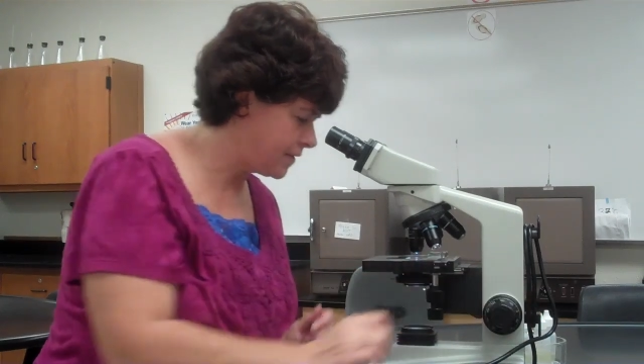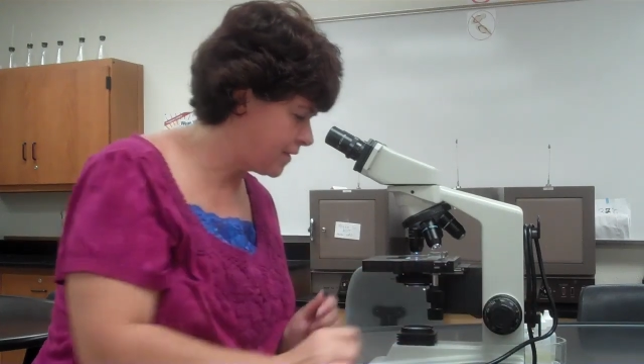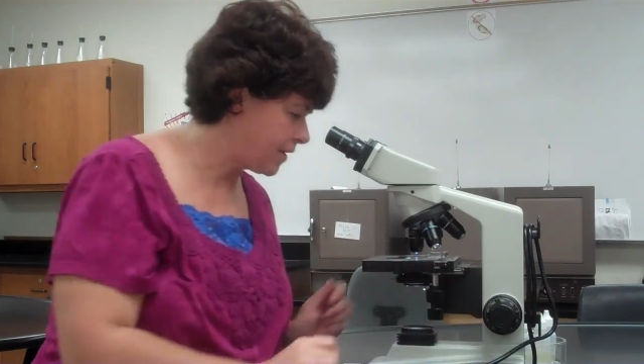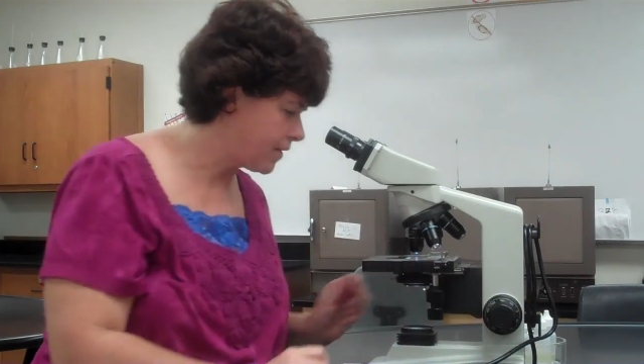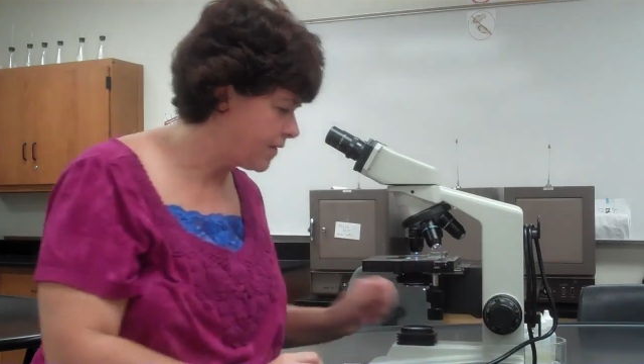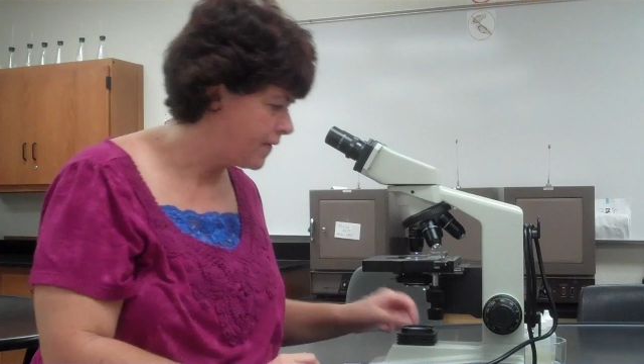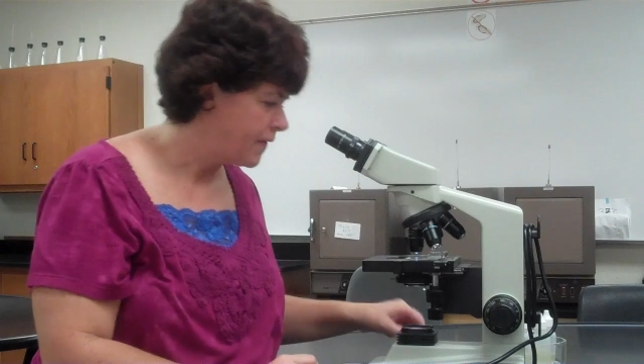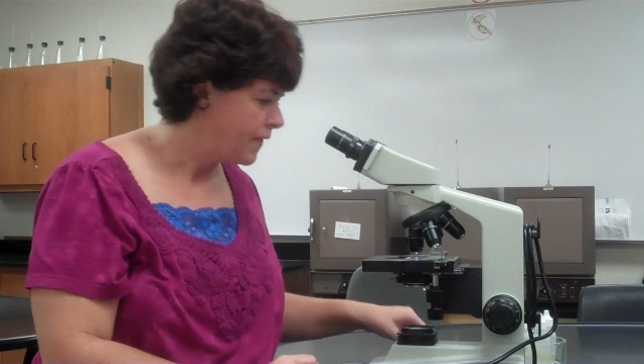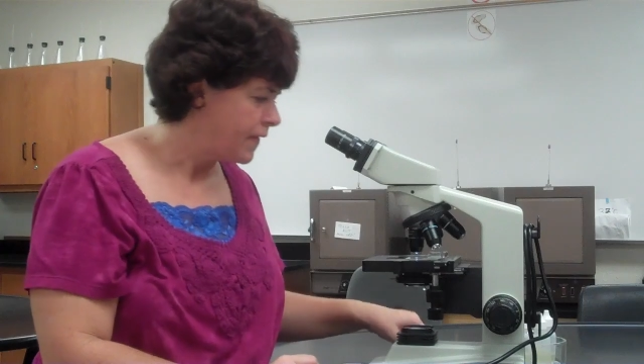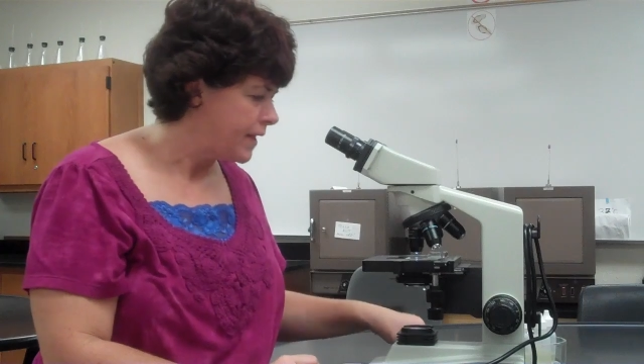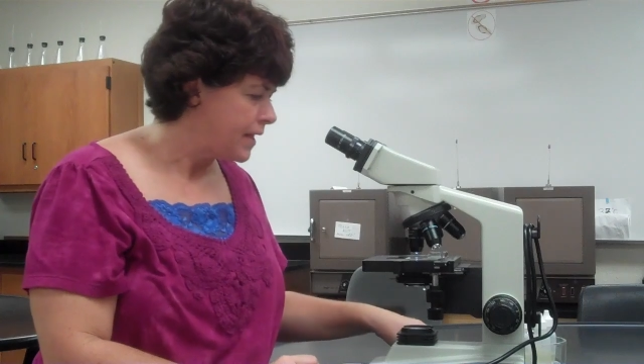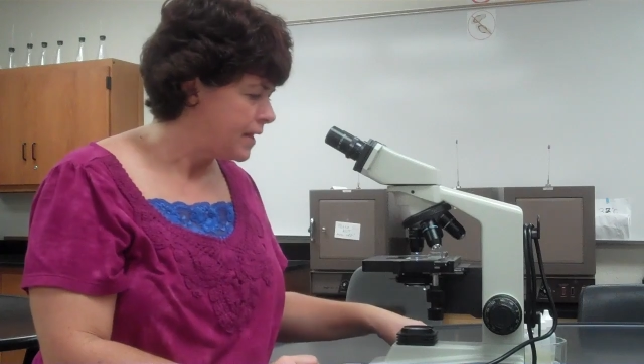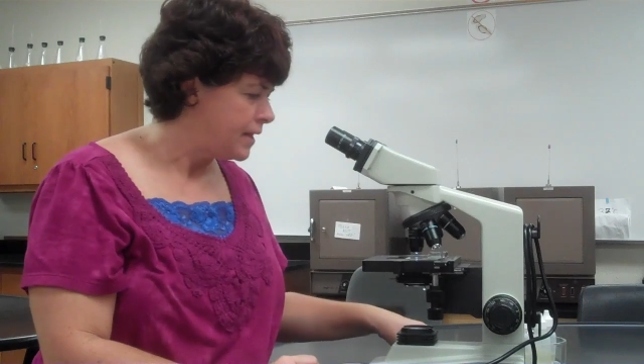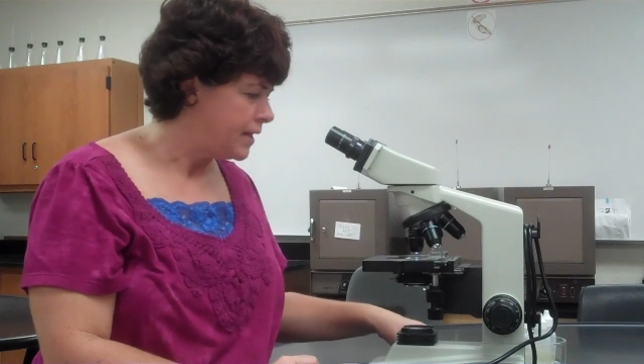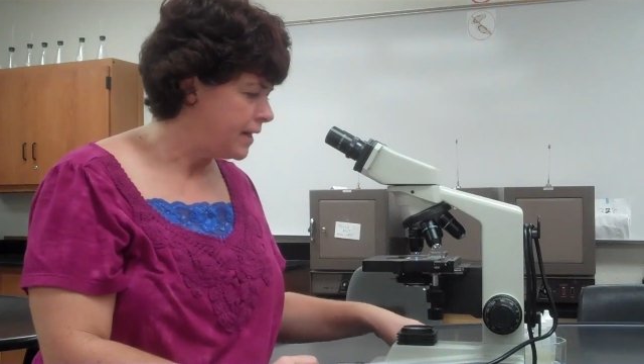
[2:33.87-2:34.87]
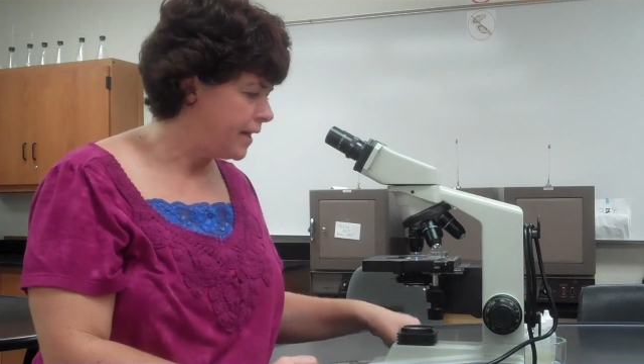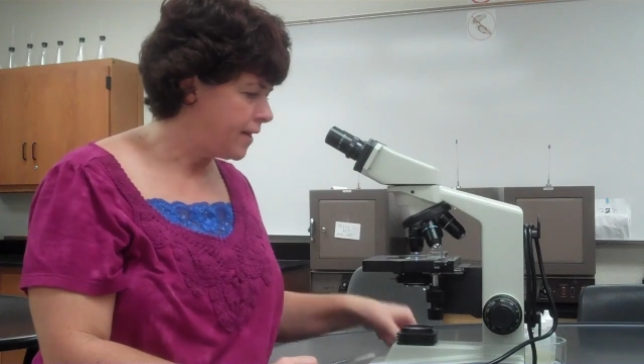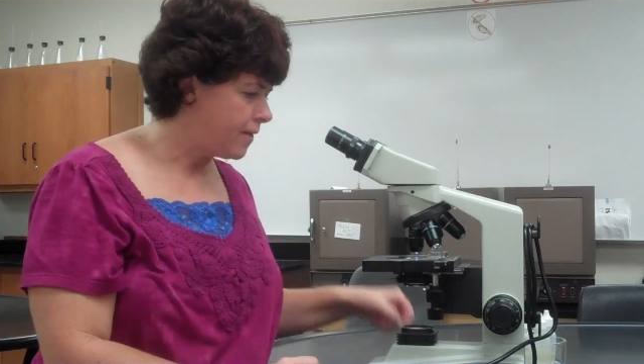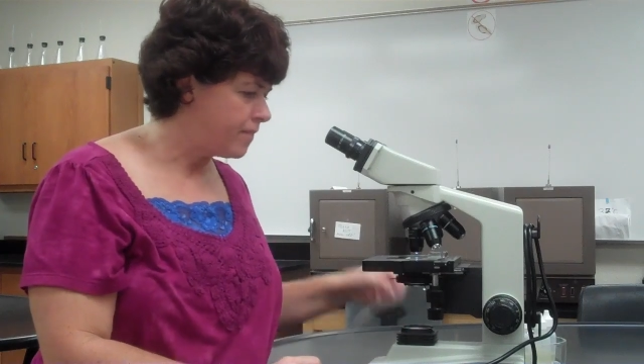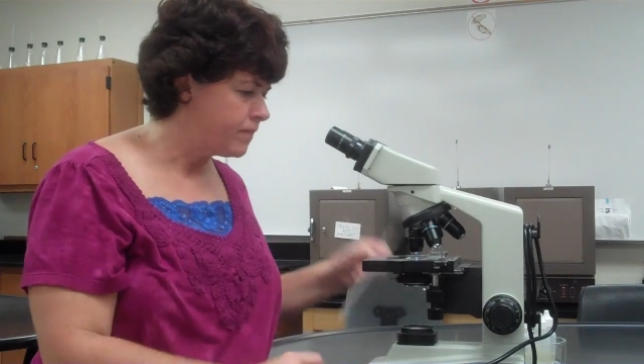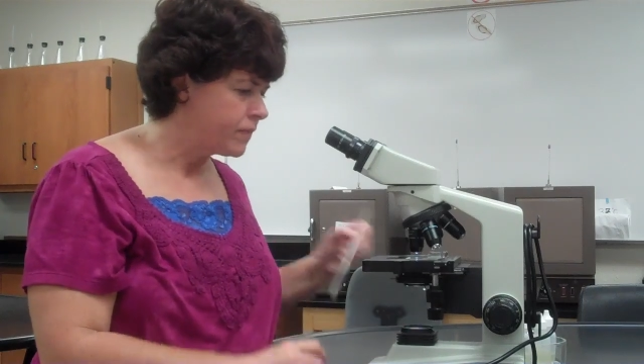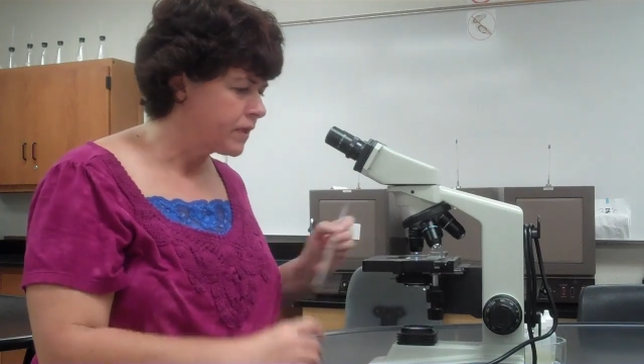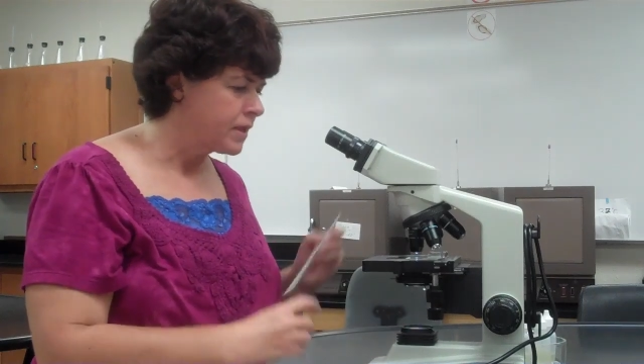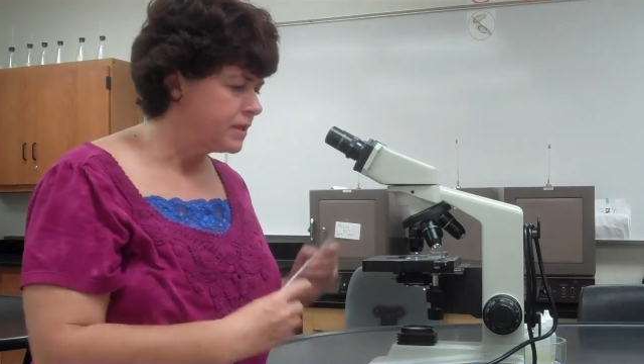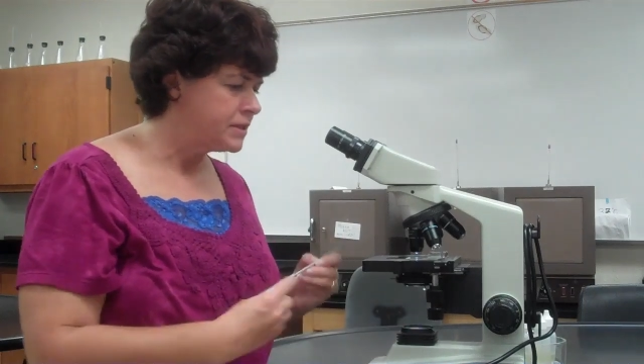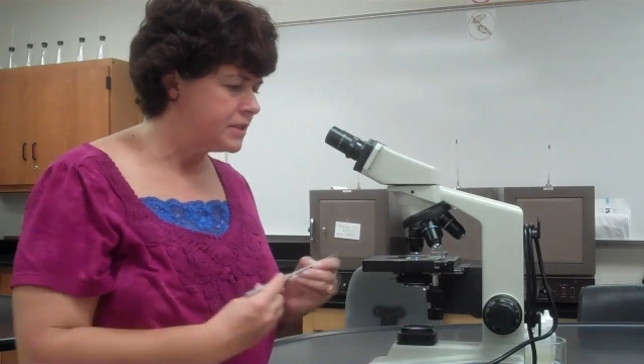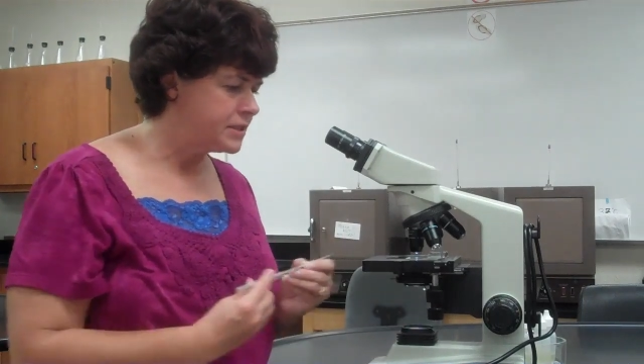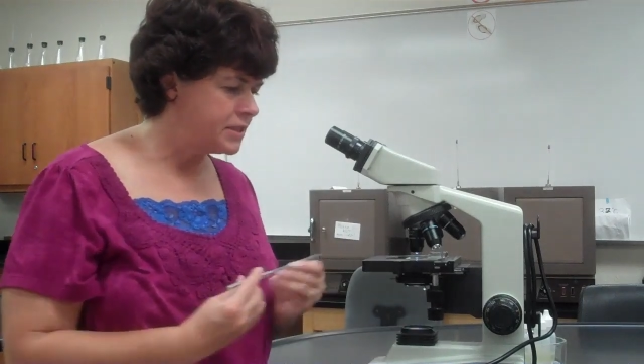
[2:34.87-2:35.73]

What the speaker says: it there. Now, to